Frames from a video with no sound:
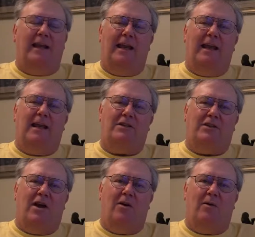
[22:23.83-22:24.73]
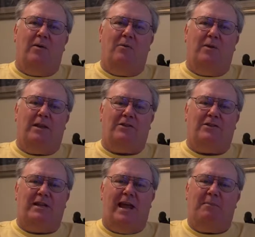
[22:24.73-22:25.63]
It has gone with a
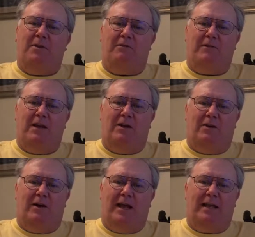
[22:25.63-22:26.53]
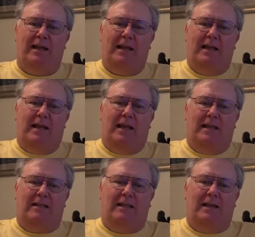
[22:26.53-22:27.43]
snap of the finger.
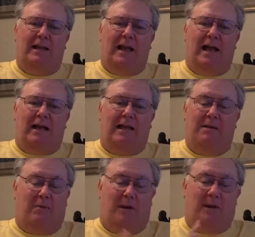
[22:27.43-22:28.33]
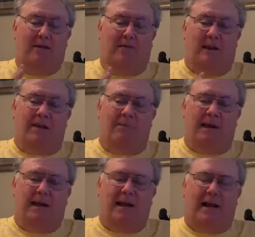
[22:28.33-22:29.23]
I can't believe that I've been
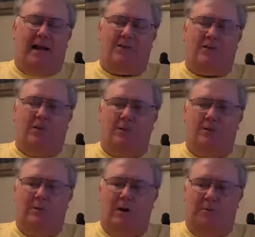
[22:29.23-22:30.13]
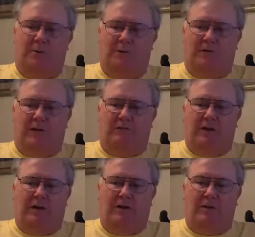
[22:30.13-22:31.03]
out of high school almost 50
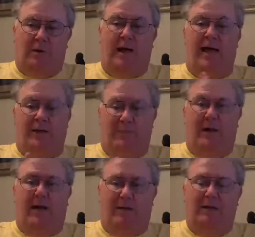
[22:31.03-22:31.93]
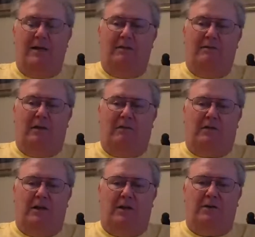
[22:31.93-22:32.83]
years. Well, I have been out 50
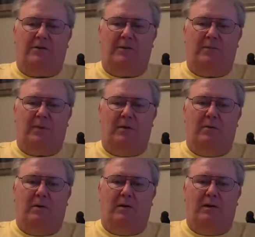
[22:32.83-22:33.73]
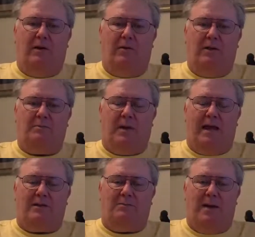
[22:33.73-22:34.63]
years. This
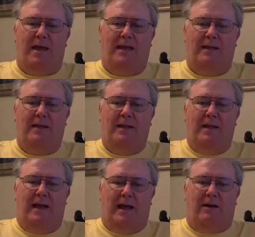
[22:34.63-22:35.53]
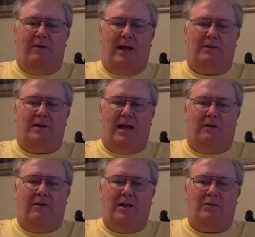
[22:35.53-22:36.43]
past May, I
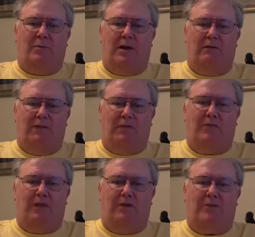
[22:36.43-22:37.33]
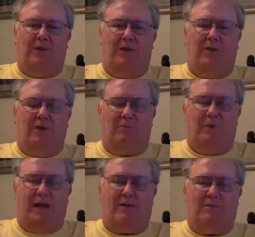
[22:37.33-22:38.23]
graduated 50 years ago this
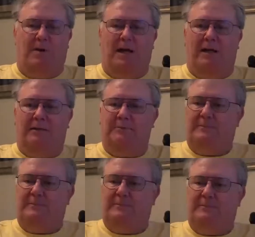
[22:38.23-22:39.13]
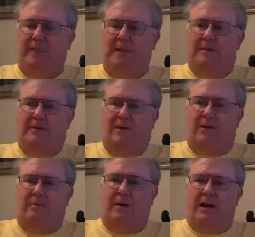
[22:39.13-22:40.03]
past May. So
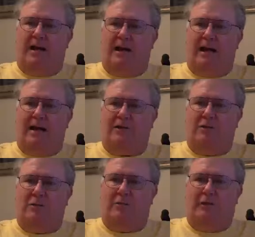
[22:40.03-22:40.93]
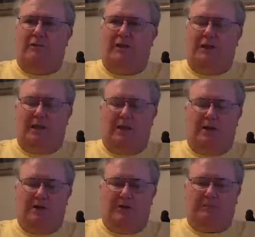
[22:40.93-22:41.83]
I've been out of high school 50 years.